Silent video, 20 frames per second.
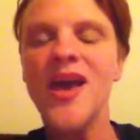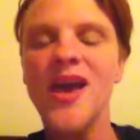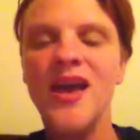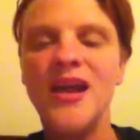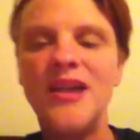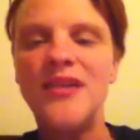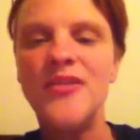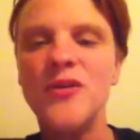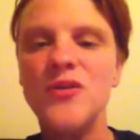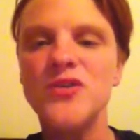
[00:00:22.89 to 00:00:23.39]

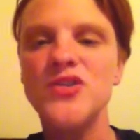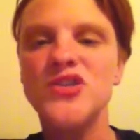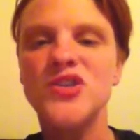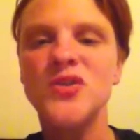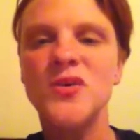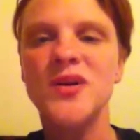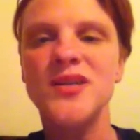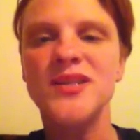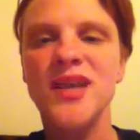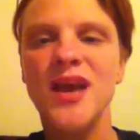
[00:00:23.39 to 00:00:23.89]
And those
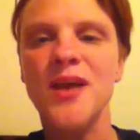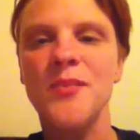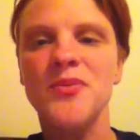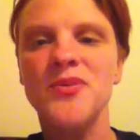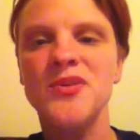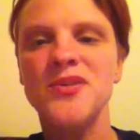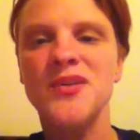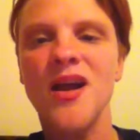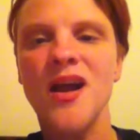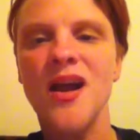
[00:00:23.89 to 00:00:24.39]
two
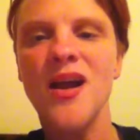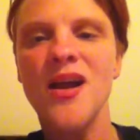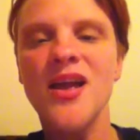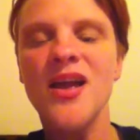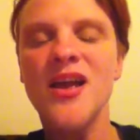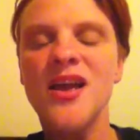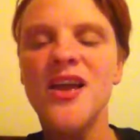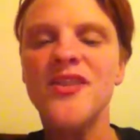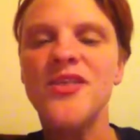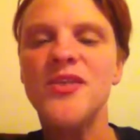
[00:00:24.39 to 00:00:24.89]
examples are
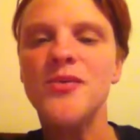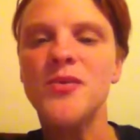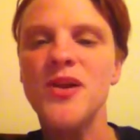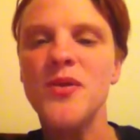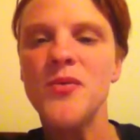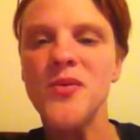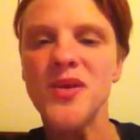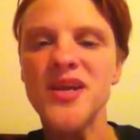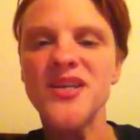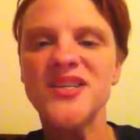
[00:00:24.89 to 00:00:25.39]
in
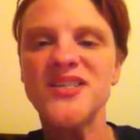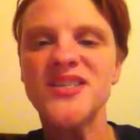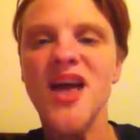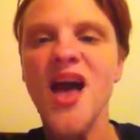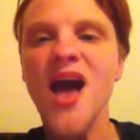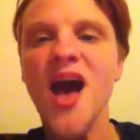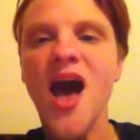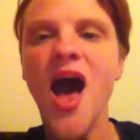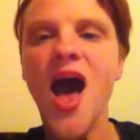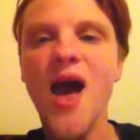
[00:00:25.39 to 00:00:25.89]
three weeks,
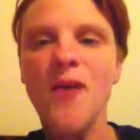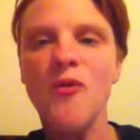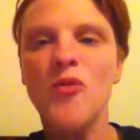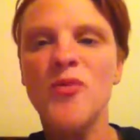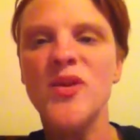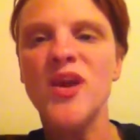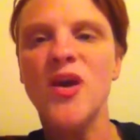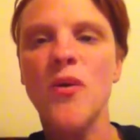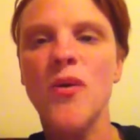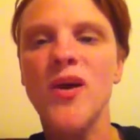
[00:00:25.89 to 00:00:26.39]
I will
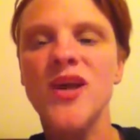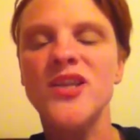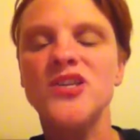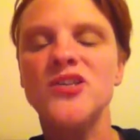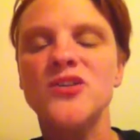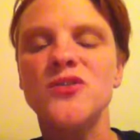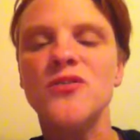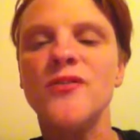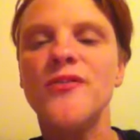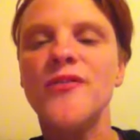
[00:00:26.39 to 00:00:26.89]
be going
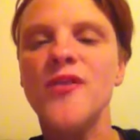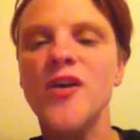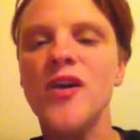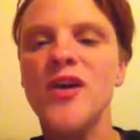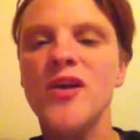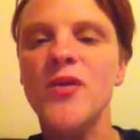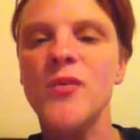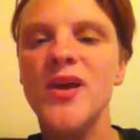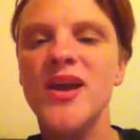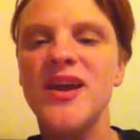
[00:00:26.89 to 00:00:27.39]
to
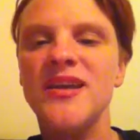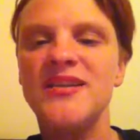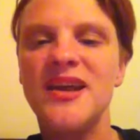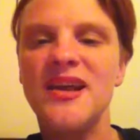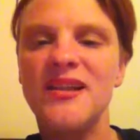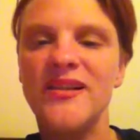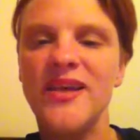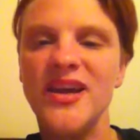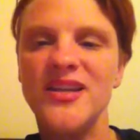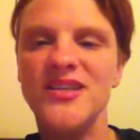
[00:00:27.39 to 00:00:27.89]
Furry Weekend
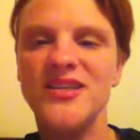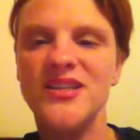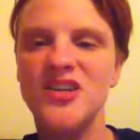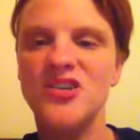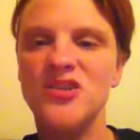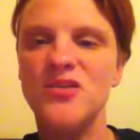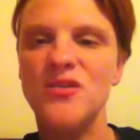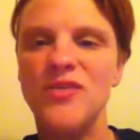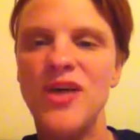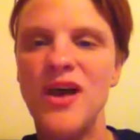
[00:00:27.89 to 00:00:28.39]
Atlanta
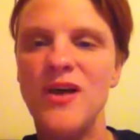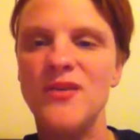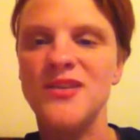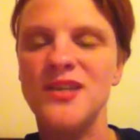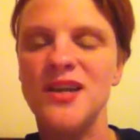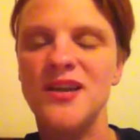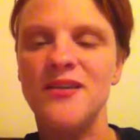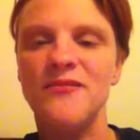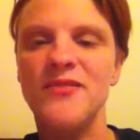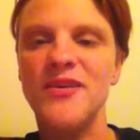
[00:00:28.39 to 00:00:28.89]

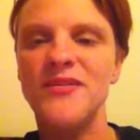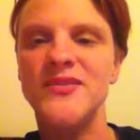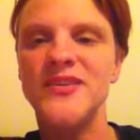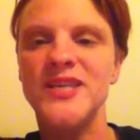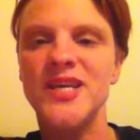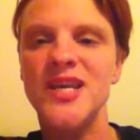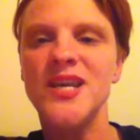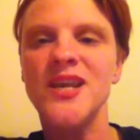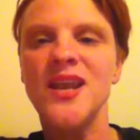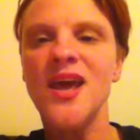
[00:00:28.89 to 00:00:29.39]

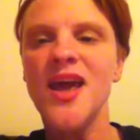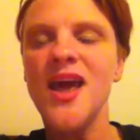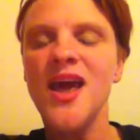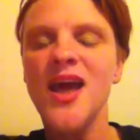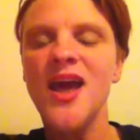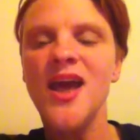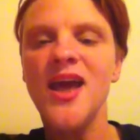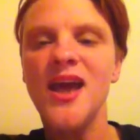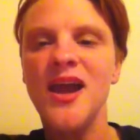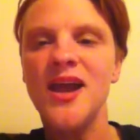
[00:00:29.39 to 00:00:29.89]
2015,
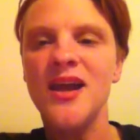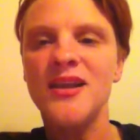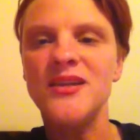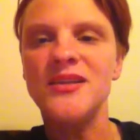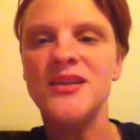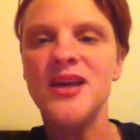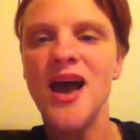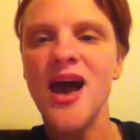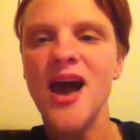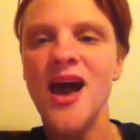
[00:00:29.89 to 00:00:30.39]

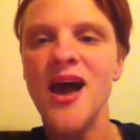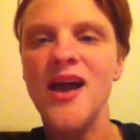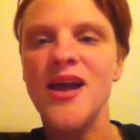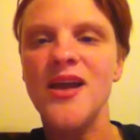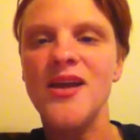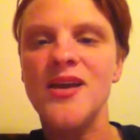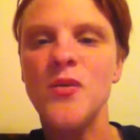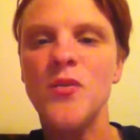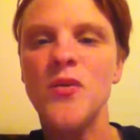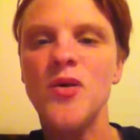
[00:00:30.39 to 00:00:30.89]
and
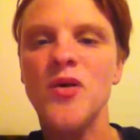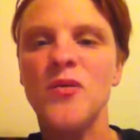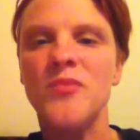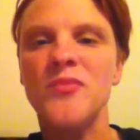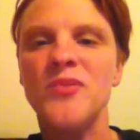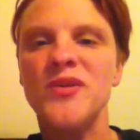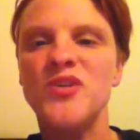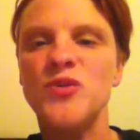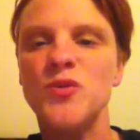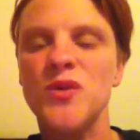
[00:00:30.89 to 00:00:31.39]
I will
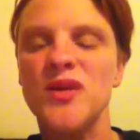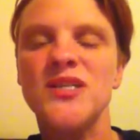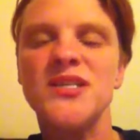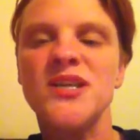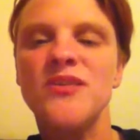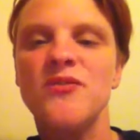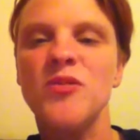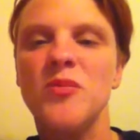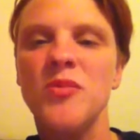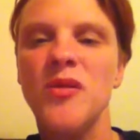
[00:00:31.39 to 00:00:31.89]
be doing
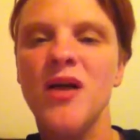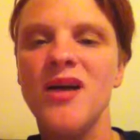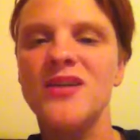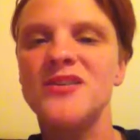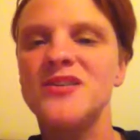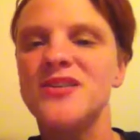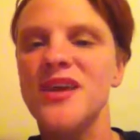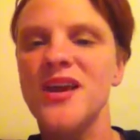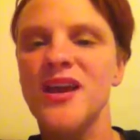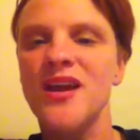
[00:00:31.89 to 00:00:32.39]
several
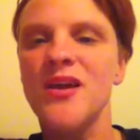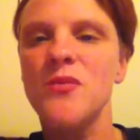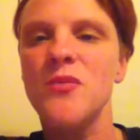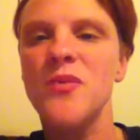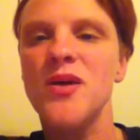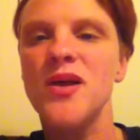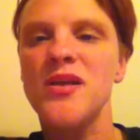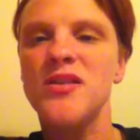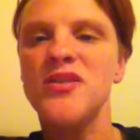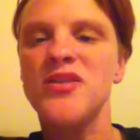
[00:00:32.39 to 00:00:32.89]
blogs there
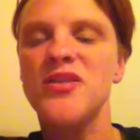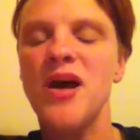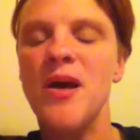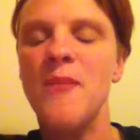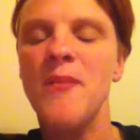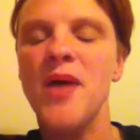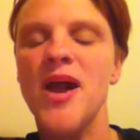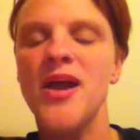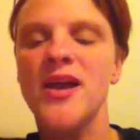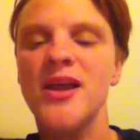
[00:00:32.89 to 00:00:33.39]
with
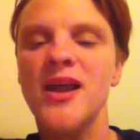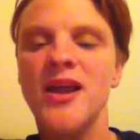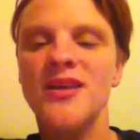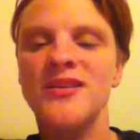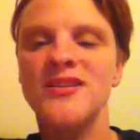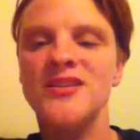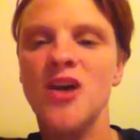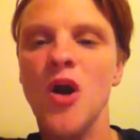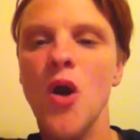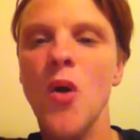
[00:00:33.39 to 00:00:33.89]
my
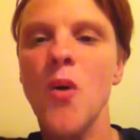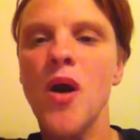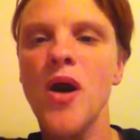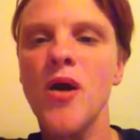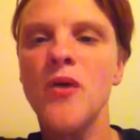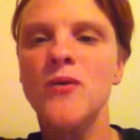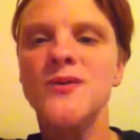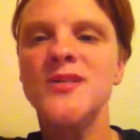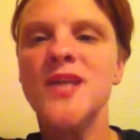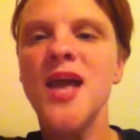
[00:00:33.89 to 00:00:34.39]
guest
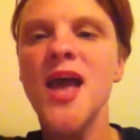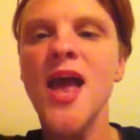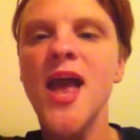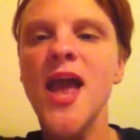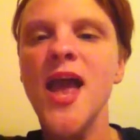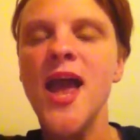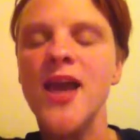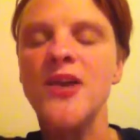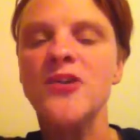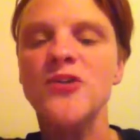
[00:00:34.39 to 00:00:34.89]
co-host
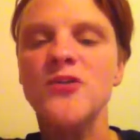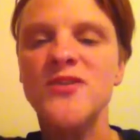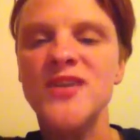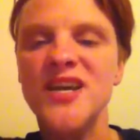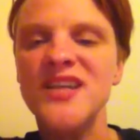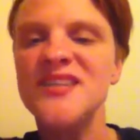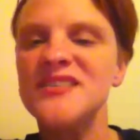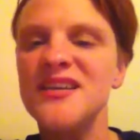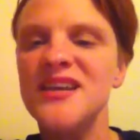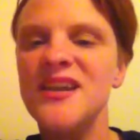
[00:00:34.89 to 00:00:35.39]
Andrew
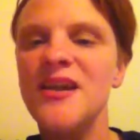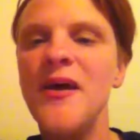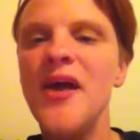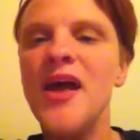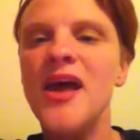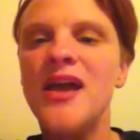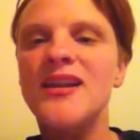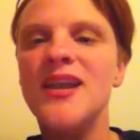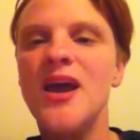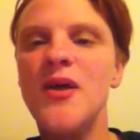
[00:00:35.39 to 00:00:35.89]
Dixon.
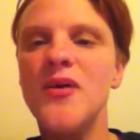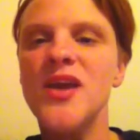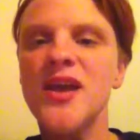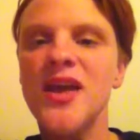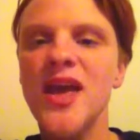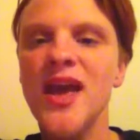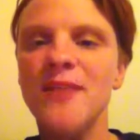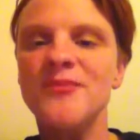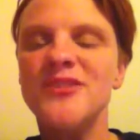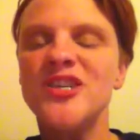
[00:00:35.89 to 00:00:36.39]
Now he
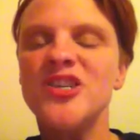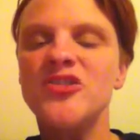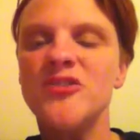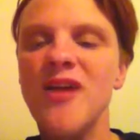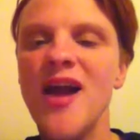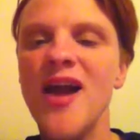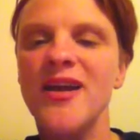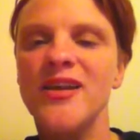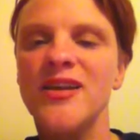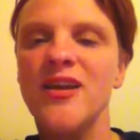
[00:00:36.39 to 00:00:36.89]
came to
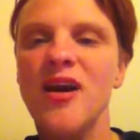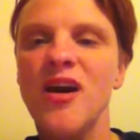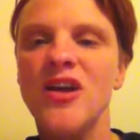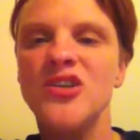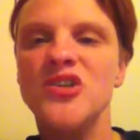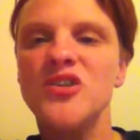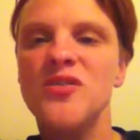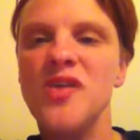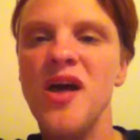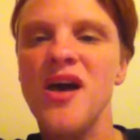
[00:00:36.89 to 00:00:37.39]
Dragon
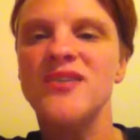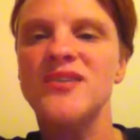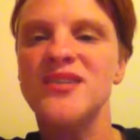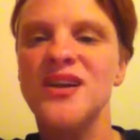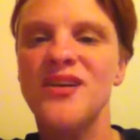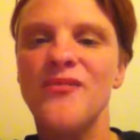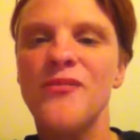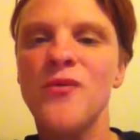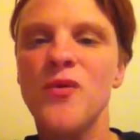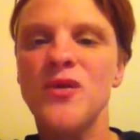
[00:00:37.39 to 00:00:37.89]
Con
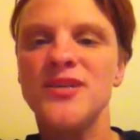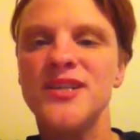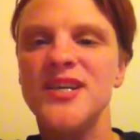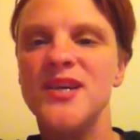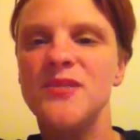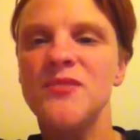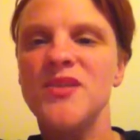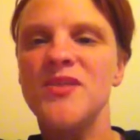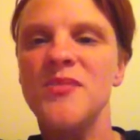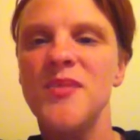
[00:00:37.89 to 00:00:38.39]

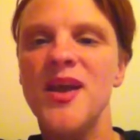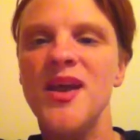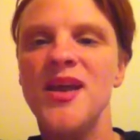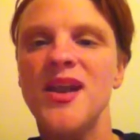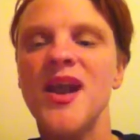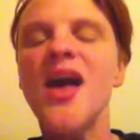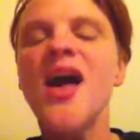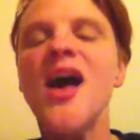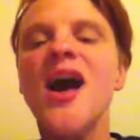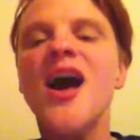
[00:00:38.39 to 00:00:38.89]
2014 with me,
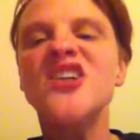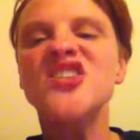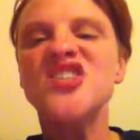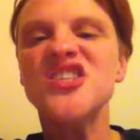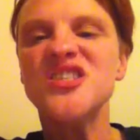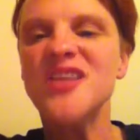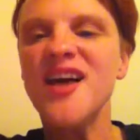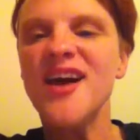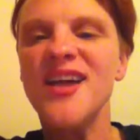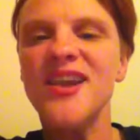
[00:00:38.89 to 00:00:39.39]
and I
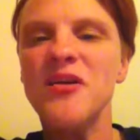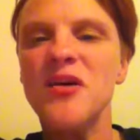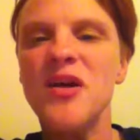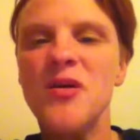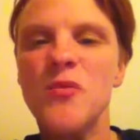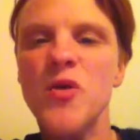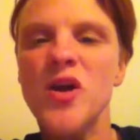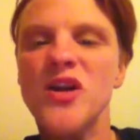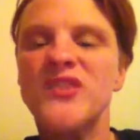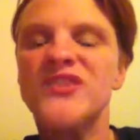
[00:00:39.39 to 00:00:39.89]
just thought
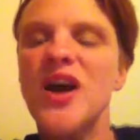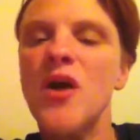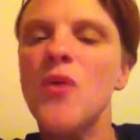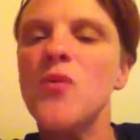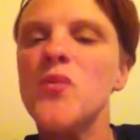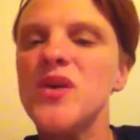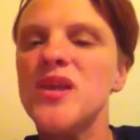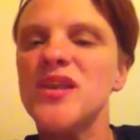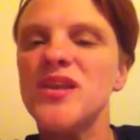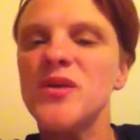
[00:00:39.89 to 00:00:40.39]
it worked
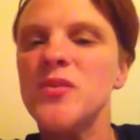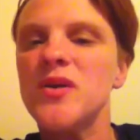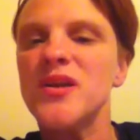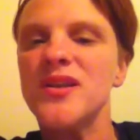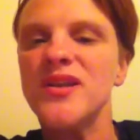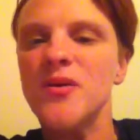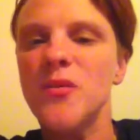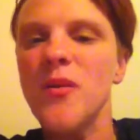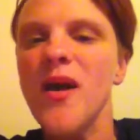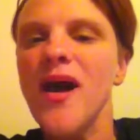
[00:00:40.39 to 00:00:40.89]
out really,
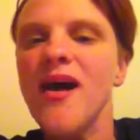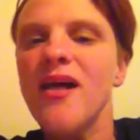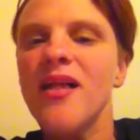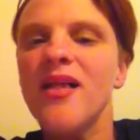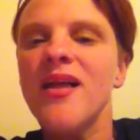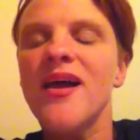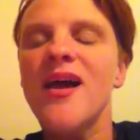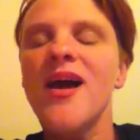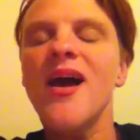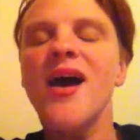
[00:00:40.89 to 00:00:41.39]
really well.